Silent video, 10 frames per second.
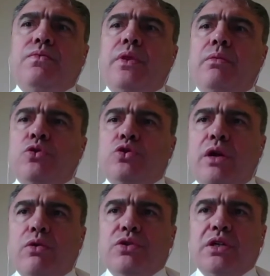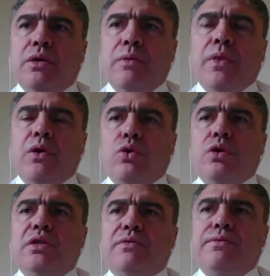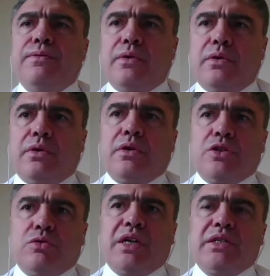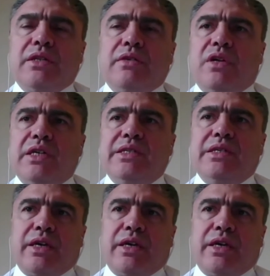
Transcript: the Russian authorities and international,